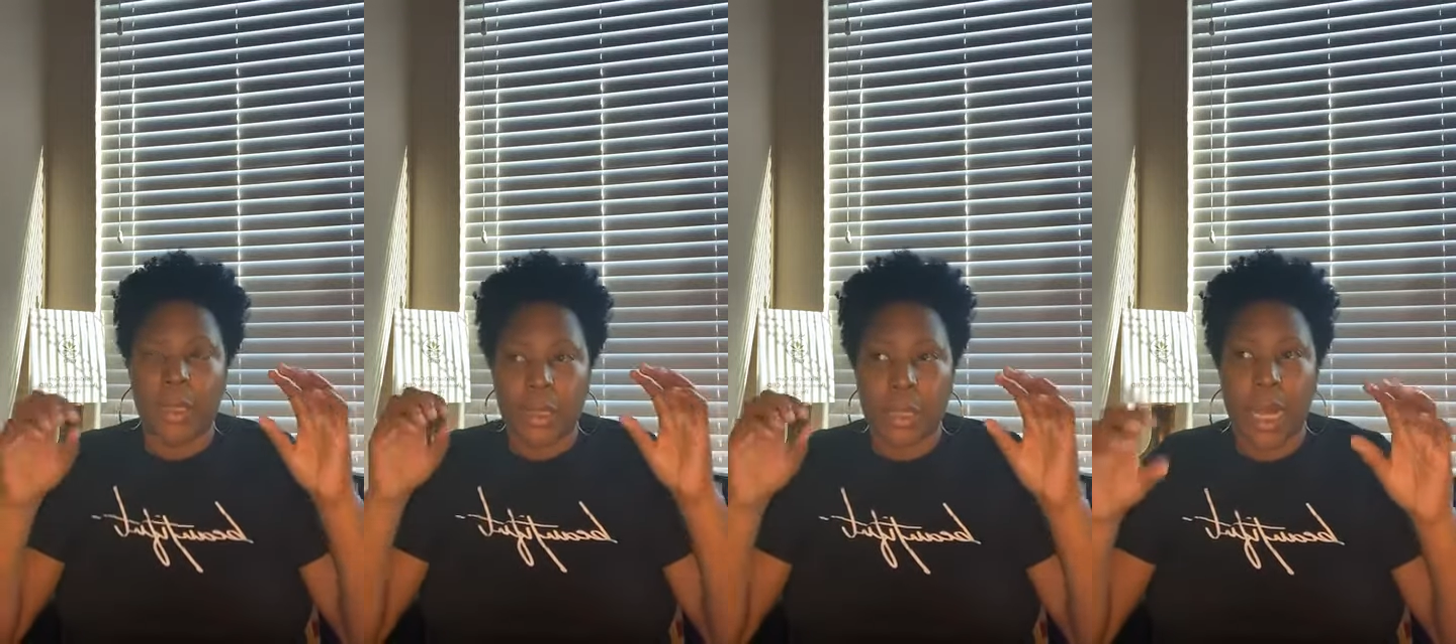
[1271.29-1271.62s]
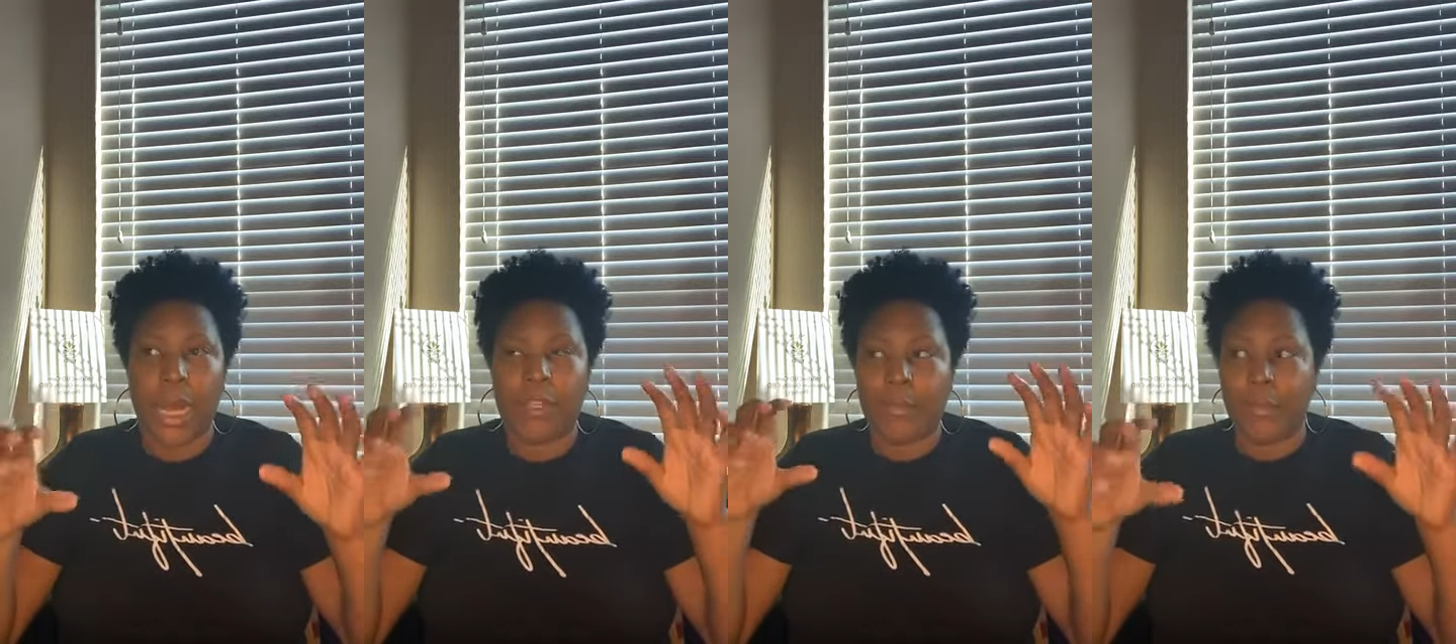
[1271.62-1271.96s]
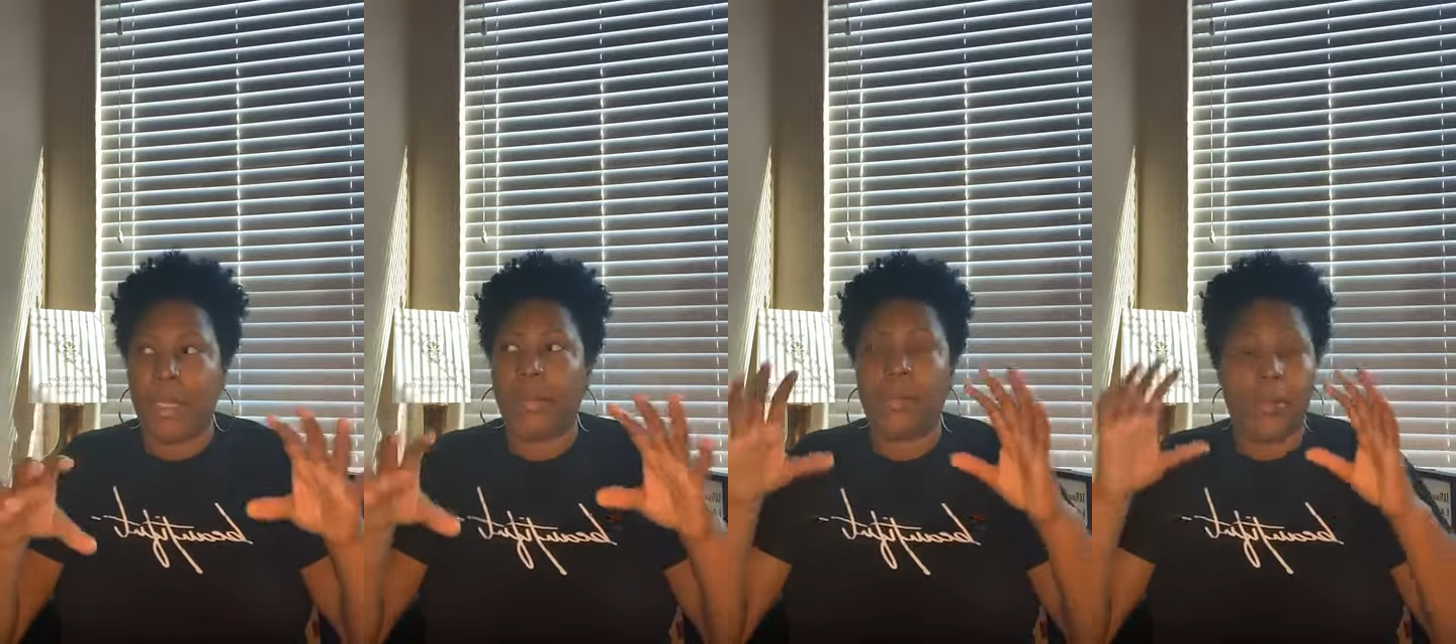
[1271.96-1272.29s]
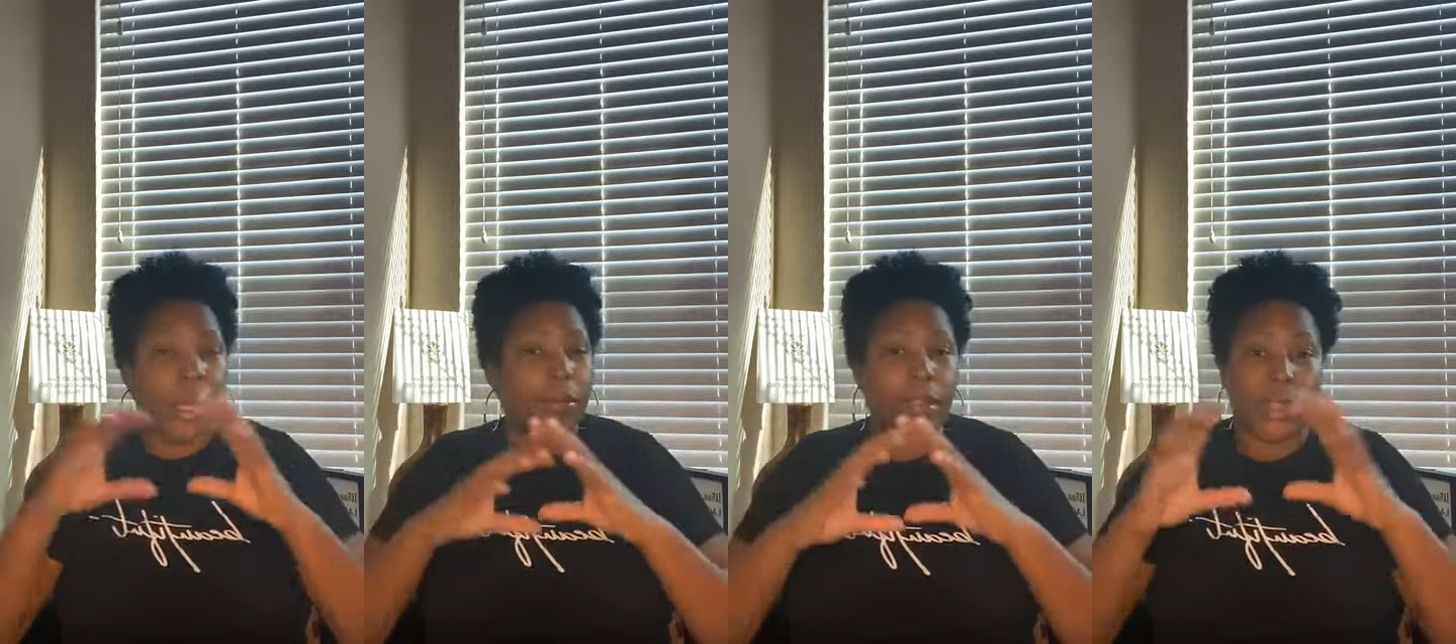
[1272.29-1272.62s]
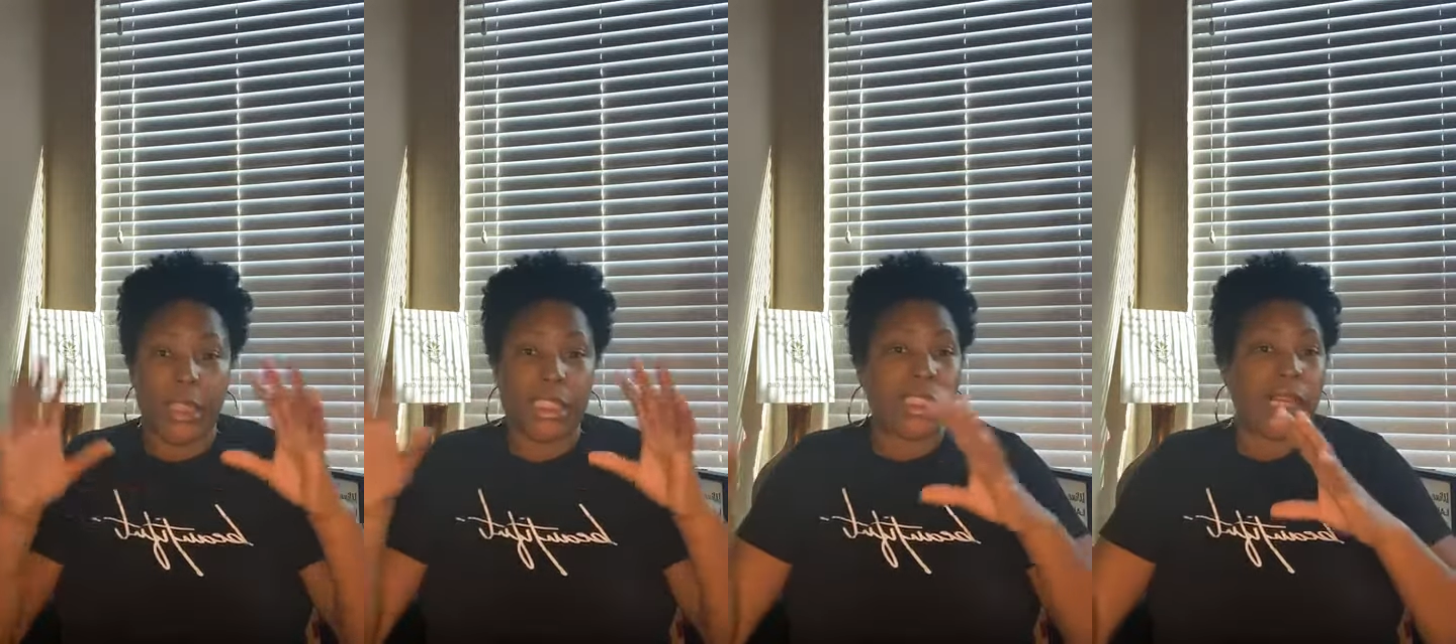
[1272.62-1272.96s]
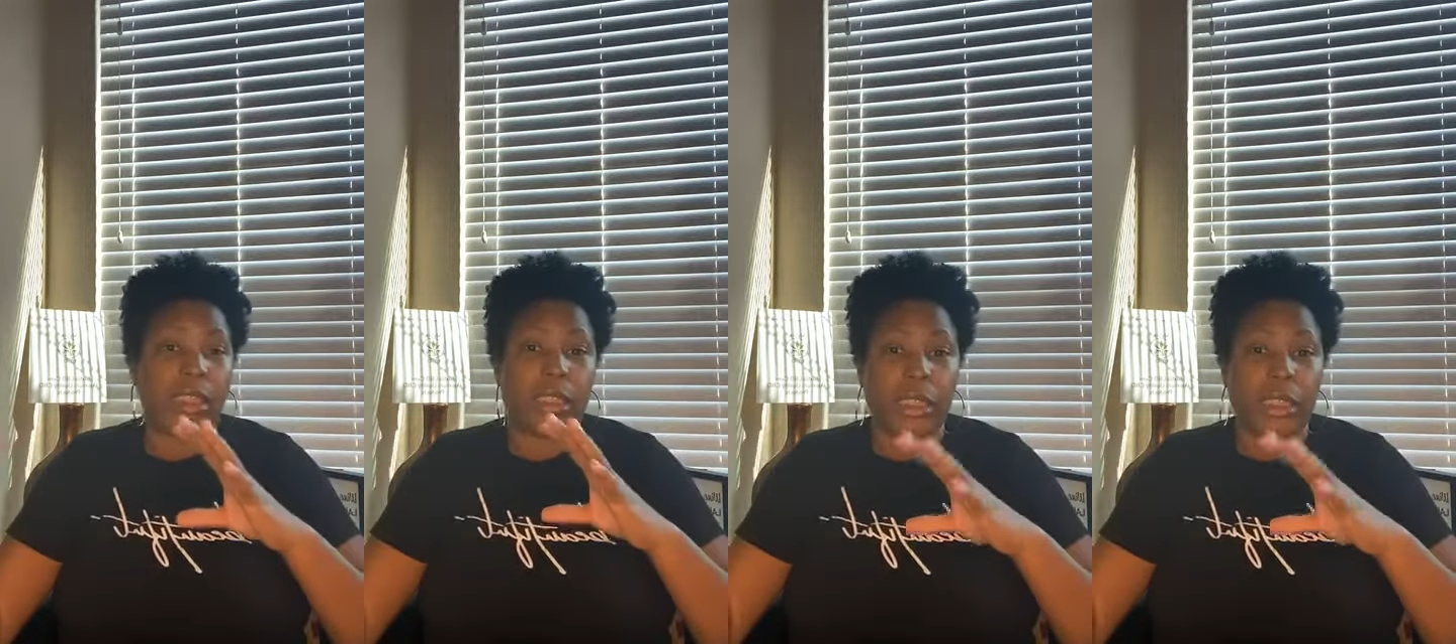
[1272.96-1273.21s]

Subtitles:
A lot of people, and I've seen it's not